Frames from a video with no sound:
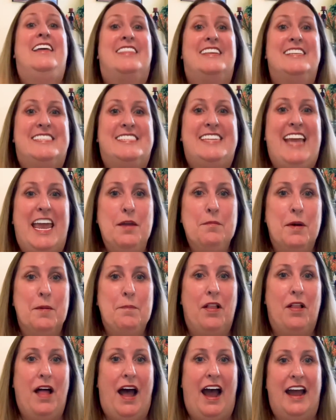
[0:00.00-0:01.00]
The same
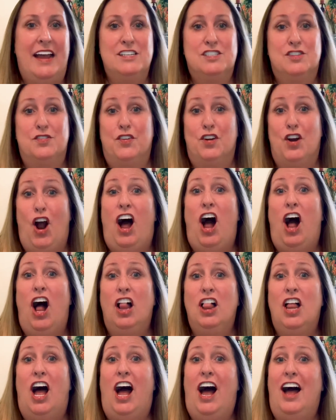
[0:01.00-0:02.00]
applies for
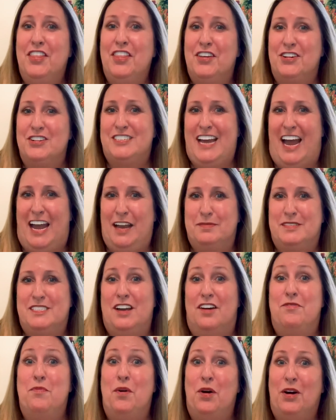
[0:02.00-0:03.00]
all other types
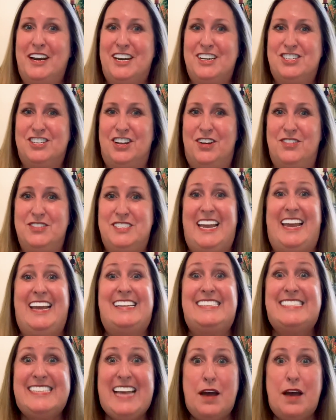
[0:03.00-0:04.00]
of mortgage loans
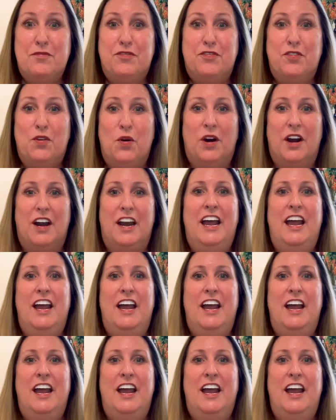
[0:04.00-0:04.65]
except for